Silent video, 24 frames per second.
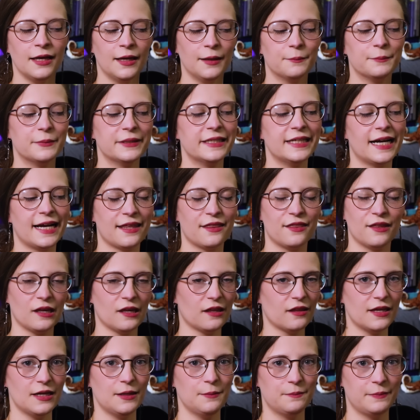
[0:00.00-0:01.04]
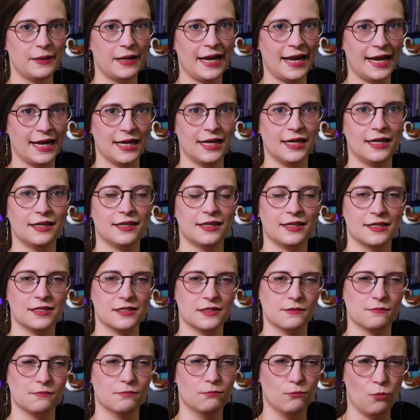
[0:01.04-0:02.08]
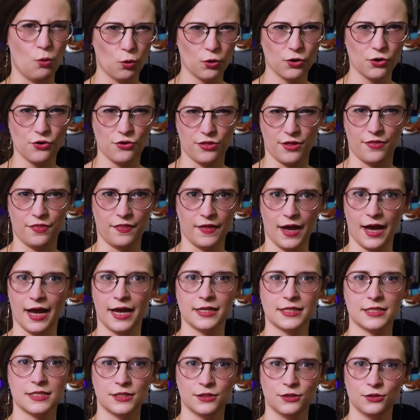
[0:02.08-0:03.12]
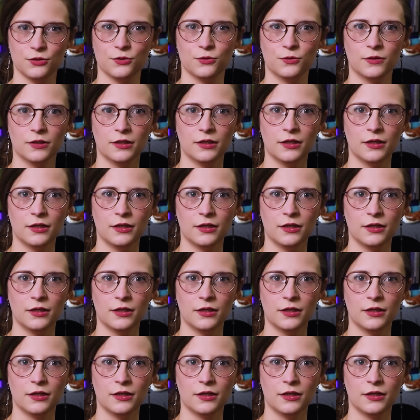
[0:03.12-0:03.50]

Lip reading: But I think that pain is more than that, too.